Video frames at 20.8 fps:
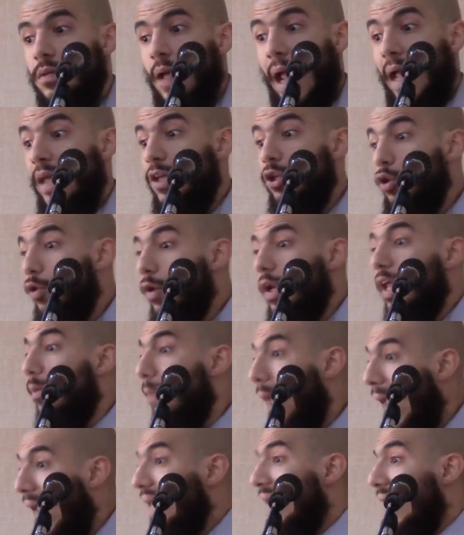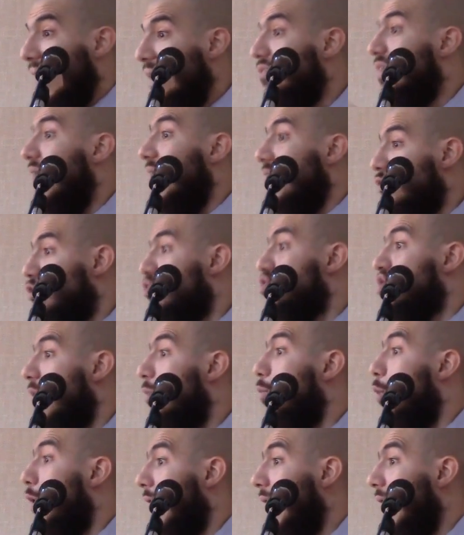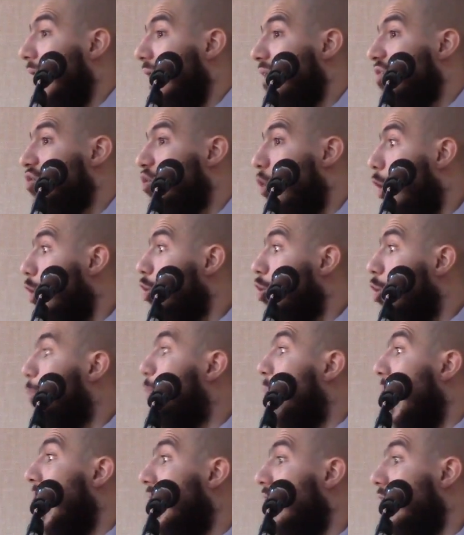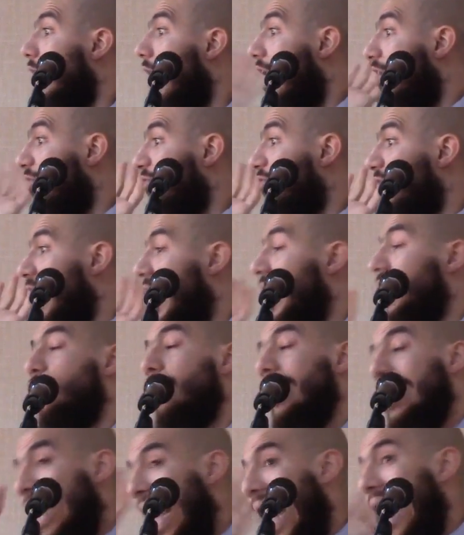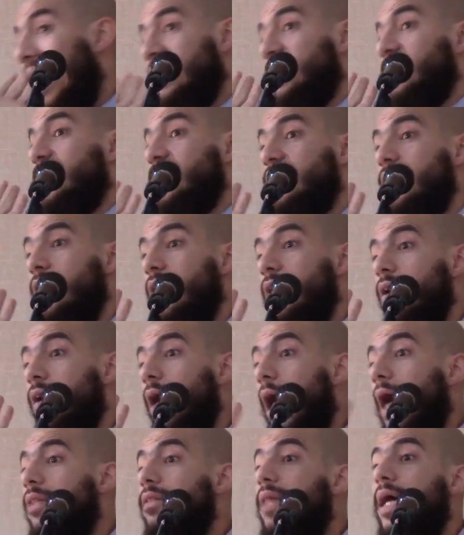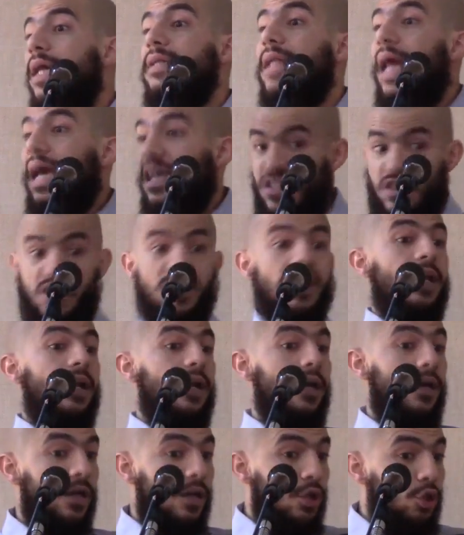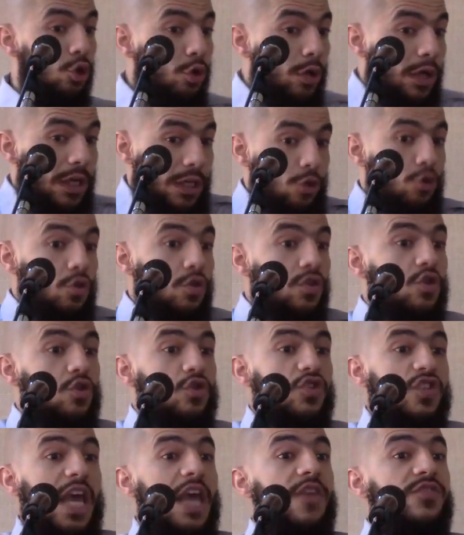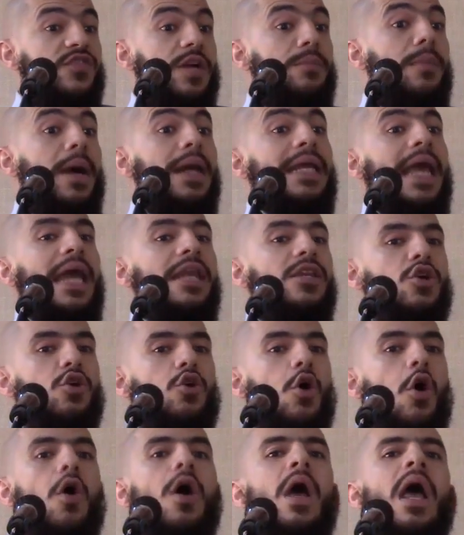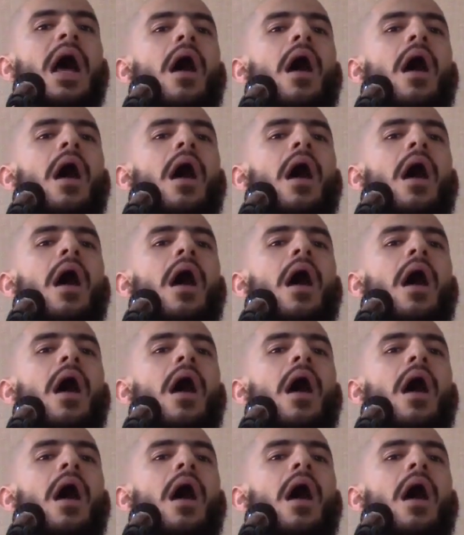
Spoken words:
and you remain in debt to someone else, or you pay it off and relax, and then next year you save some money and you go.